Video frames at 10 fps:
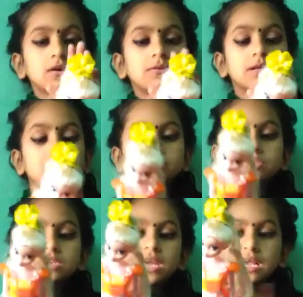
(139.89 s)
Well,
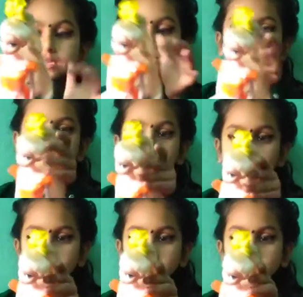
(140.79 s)
she has
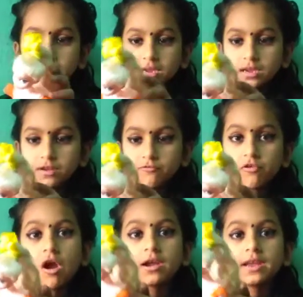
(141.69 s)
pretty
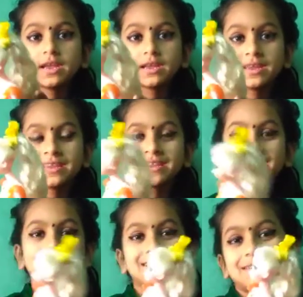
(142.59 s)
rocking
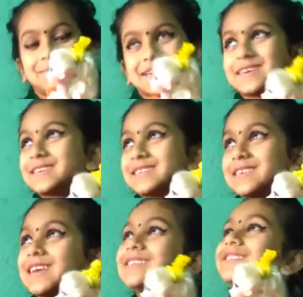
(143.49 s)
hair because
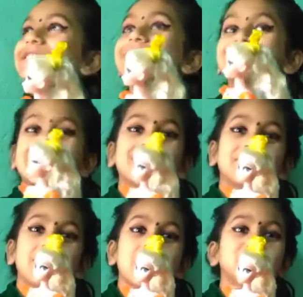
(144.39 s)
she looks like a
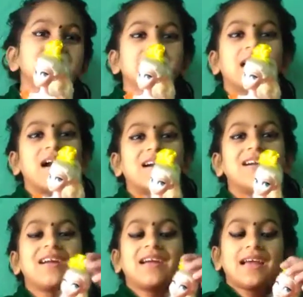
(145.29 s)
pop
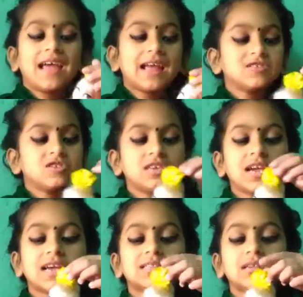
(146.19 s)
star. And she
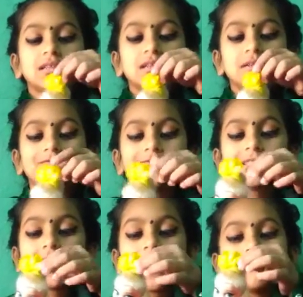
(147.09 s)
has a little
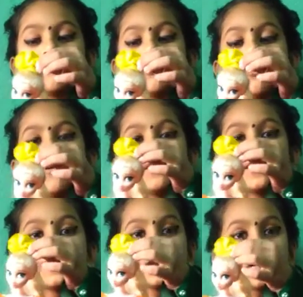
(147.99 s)
flower on
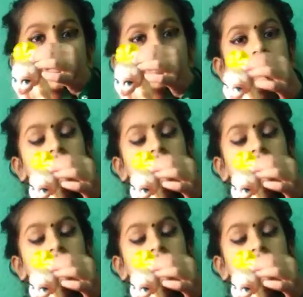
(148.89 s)
here